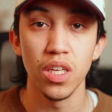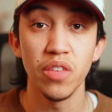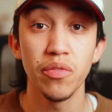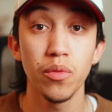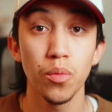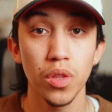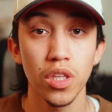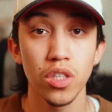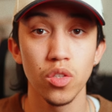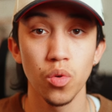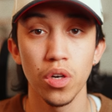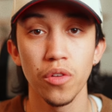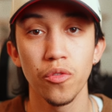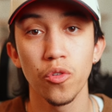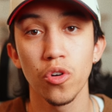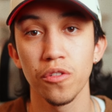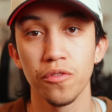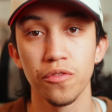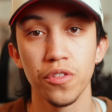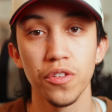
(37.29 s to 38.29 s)
Even with the
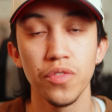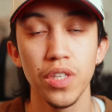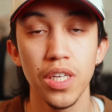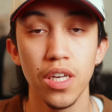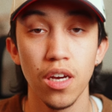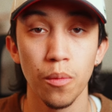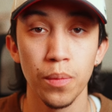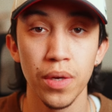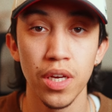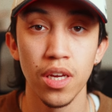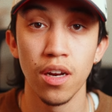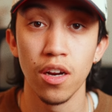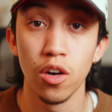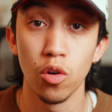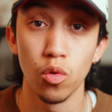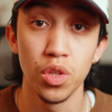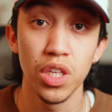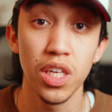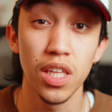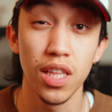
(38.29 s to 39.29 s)
24-50 coming in at
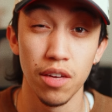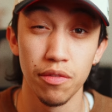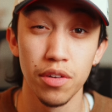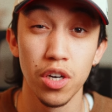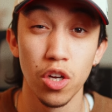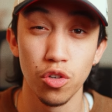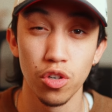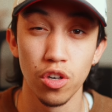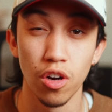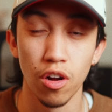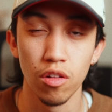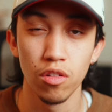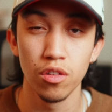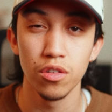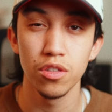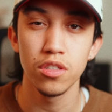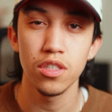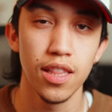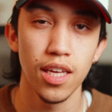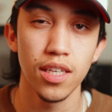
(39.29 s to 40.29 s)
only
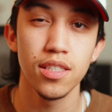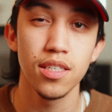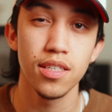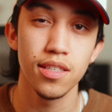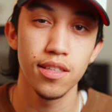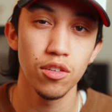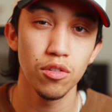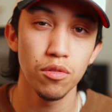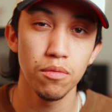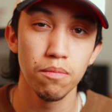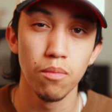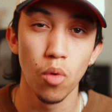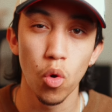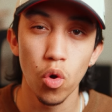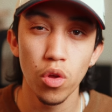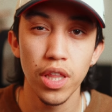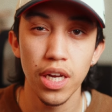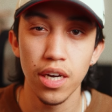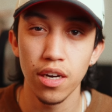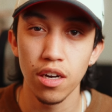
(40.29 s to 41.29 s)
$1,100, that's still
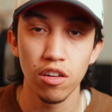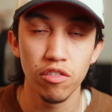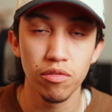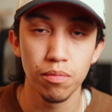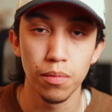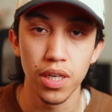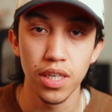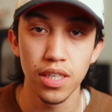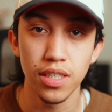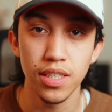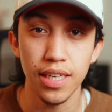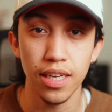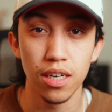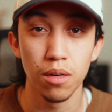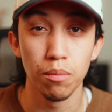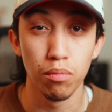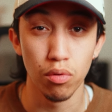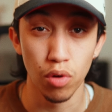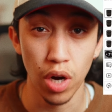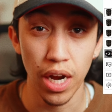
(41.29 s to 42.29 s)
more than enough money to get a
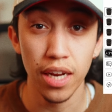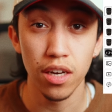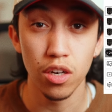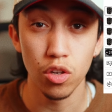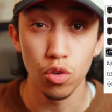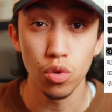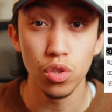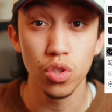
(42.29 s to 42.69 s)
brand new